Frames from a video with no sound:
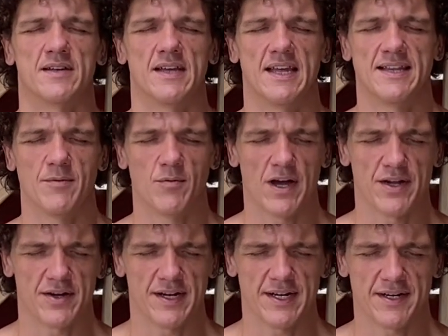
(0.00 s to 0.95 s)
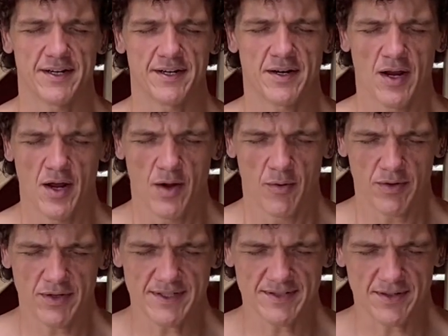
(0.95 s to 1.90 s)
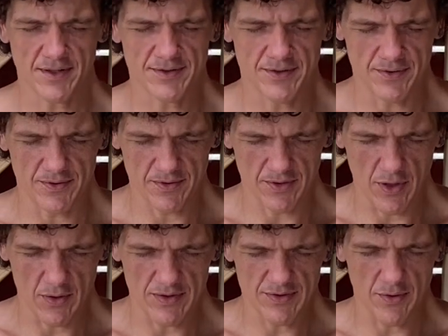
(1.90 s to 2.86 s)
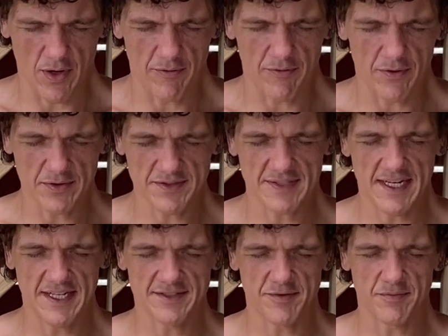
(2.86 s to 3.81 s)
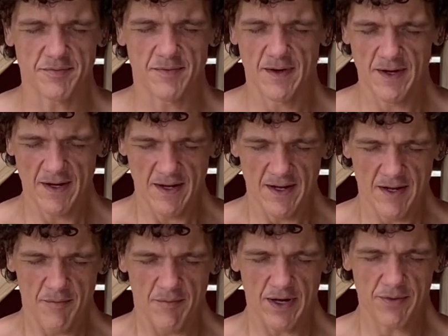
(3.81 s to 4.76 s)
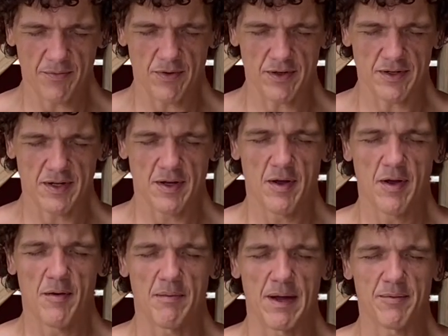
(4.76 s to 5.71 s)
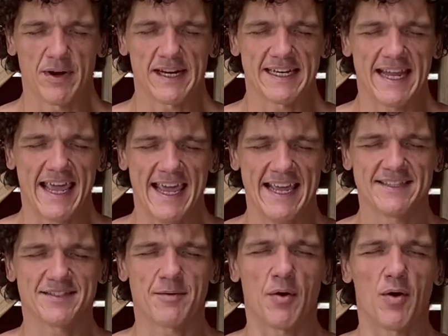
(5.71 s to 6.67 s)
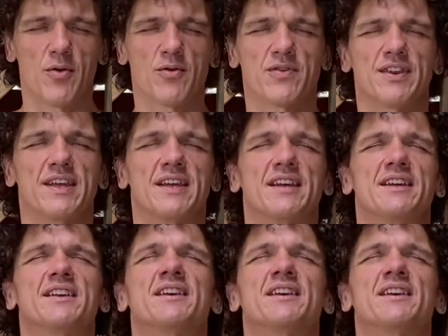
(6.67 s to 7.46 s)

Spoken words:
And then while you're here, we're going to start to go into our first stage of breath work by bringing the hands up over the head,